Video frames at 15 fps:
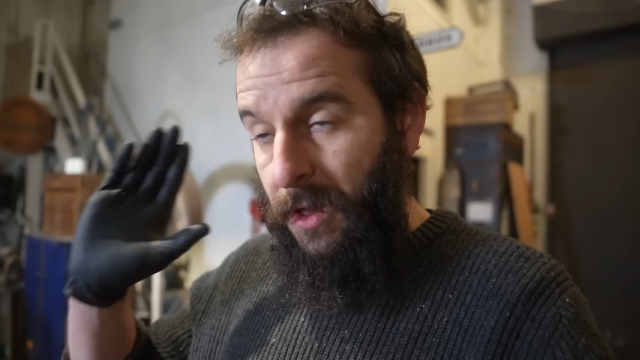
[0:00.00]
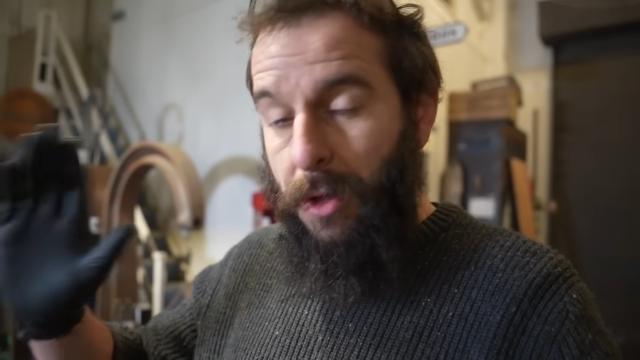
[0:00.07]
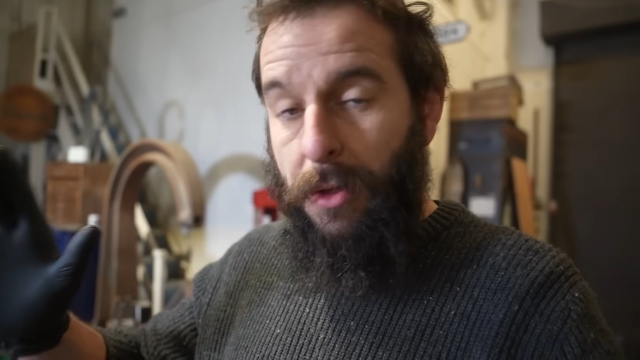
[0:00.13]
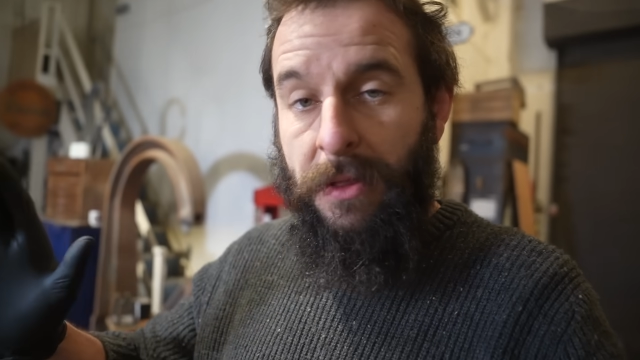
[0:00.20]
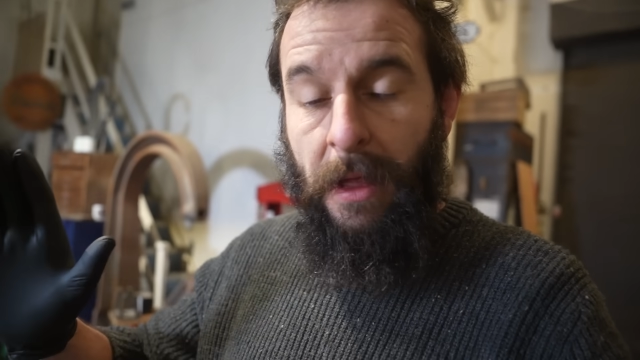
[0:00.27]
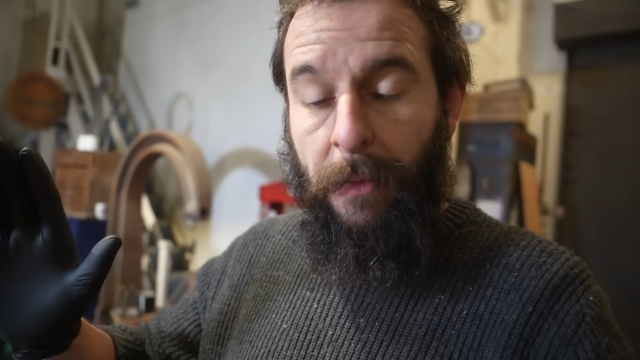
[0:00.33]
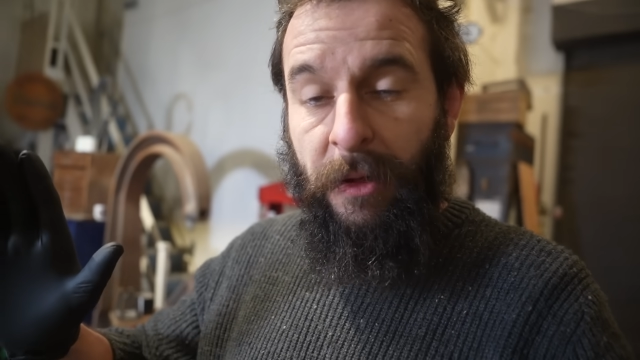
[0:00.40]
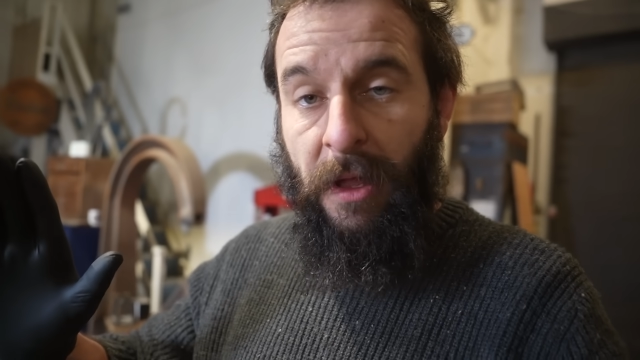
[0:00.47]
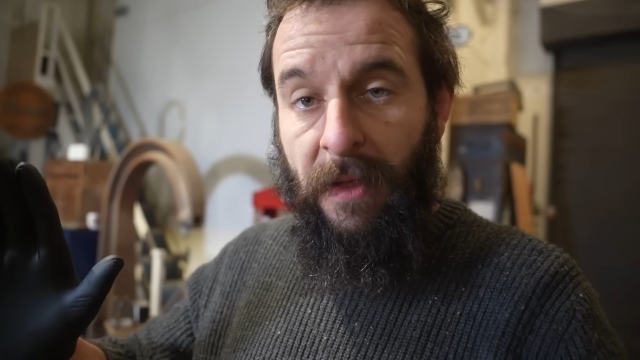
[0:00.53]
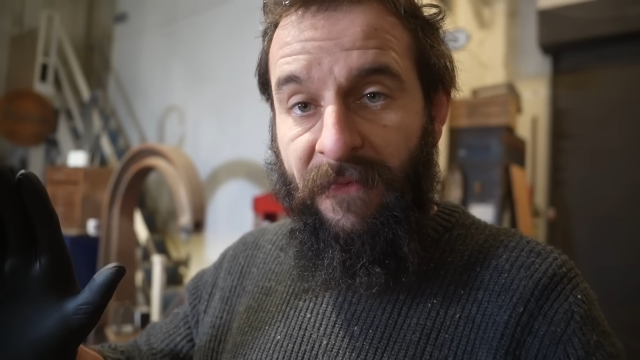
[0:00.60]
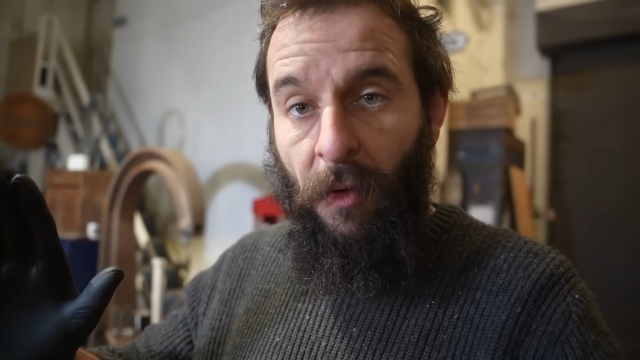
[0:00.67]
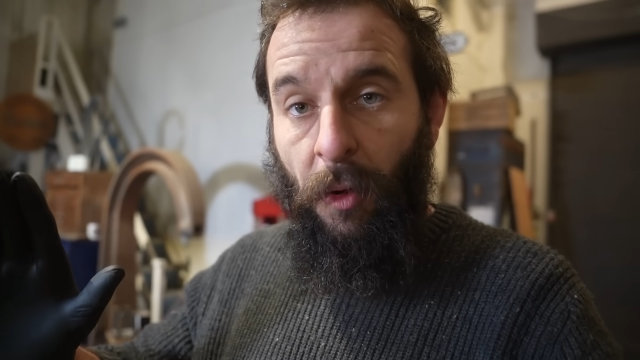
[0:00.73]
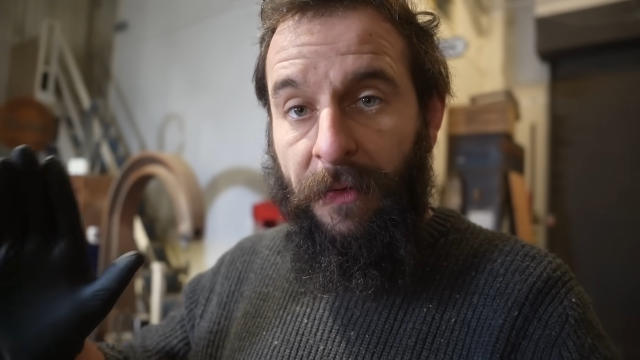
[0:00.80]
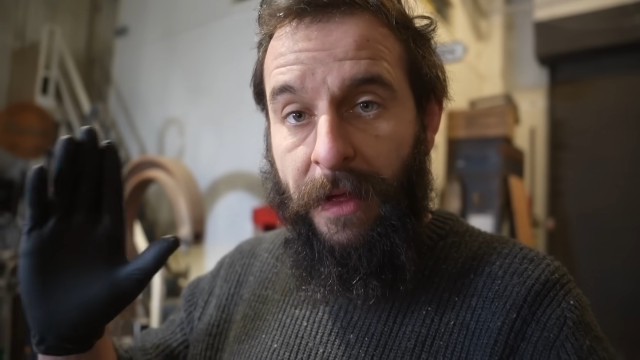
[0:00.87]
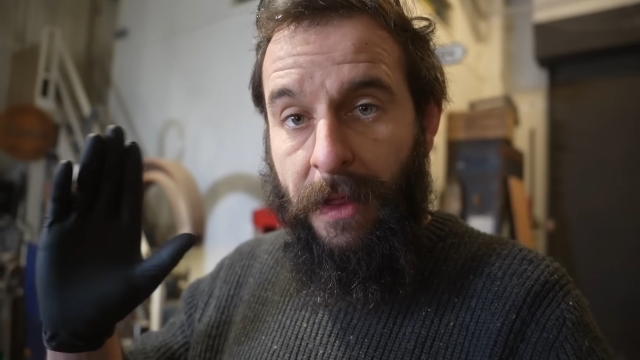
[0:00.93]
used
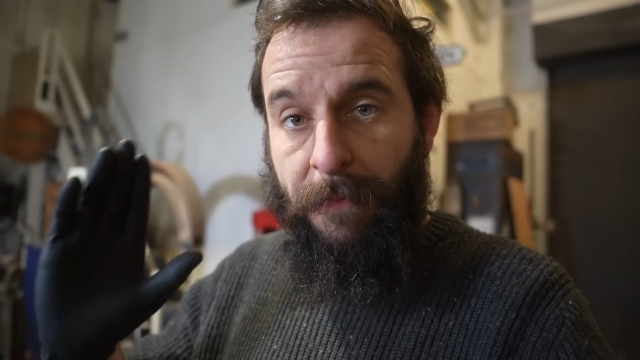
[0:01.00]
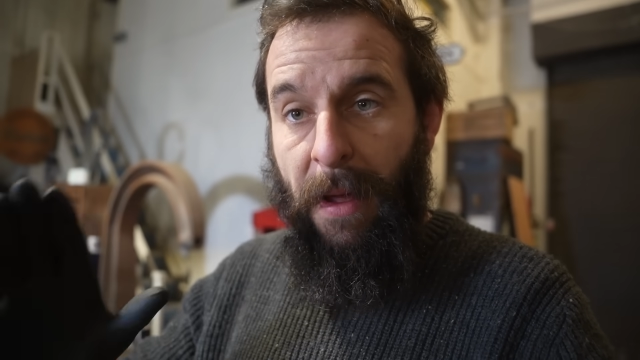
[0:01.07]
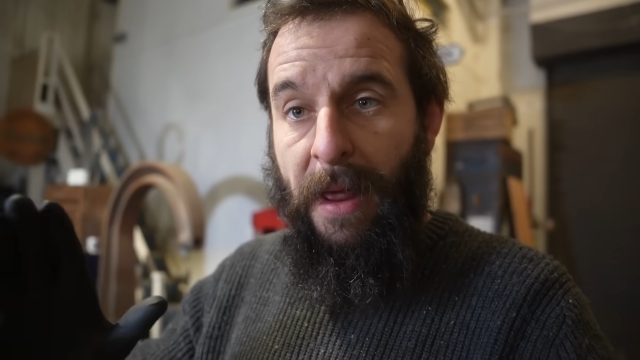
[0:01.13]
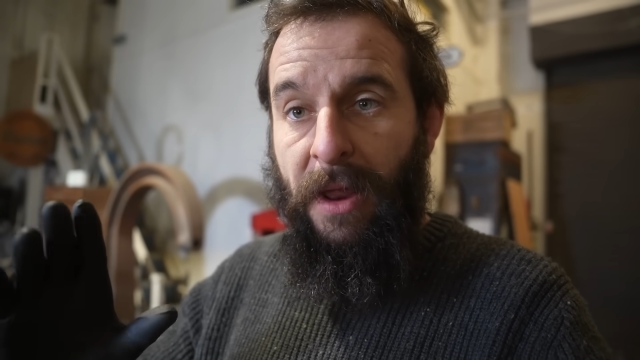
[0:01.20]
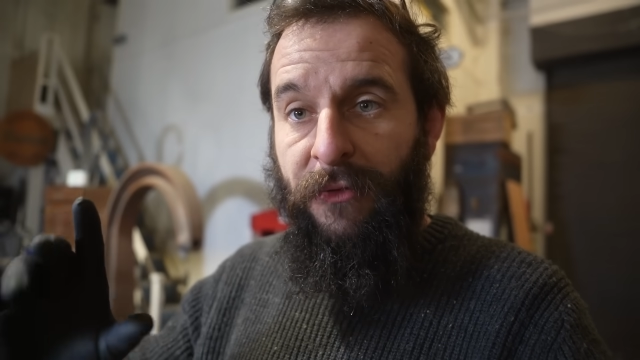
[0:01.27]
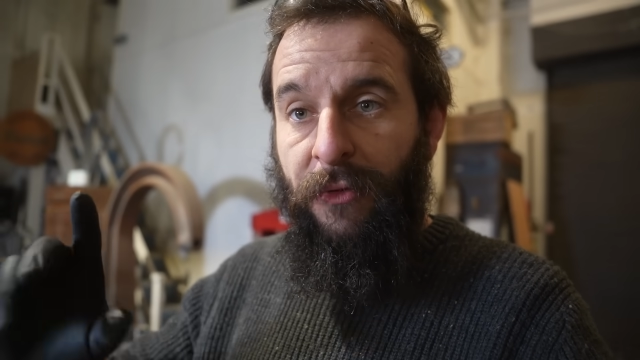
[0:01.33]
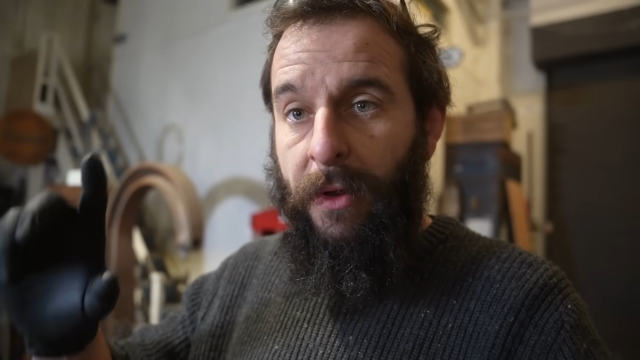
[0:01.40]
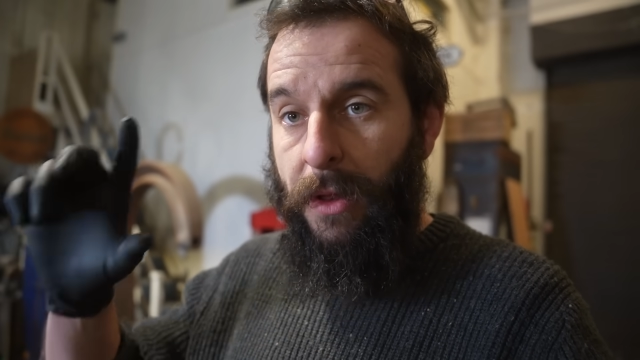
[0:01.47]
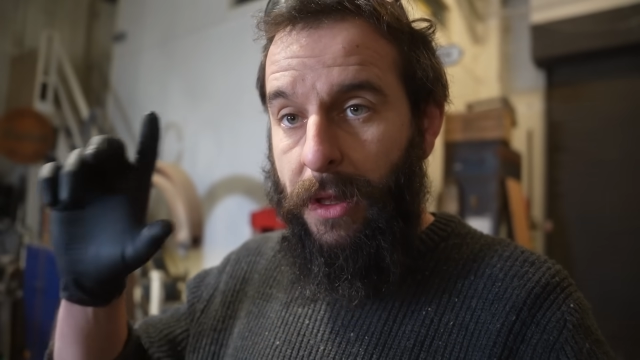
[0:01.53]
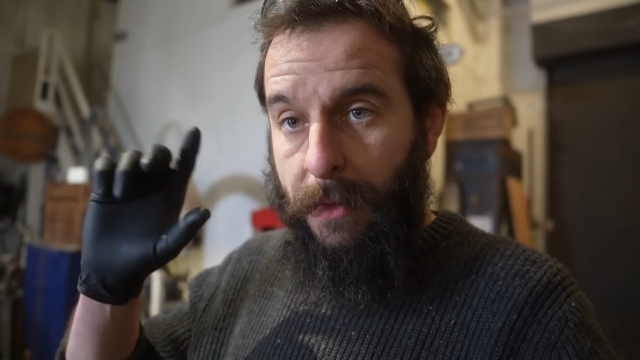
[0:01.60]
WD-40's penetrant,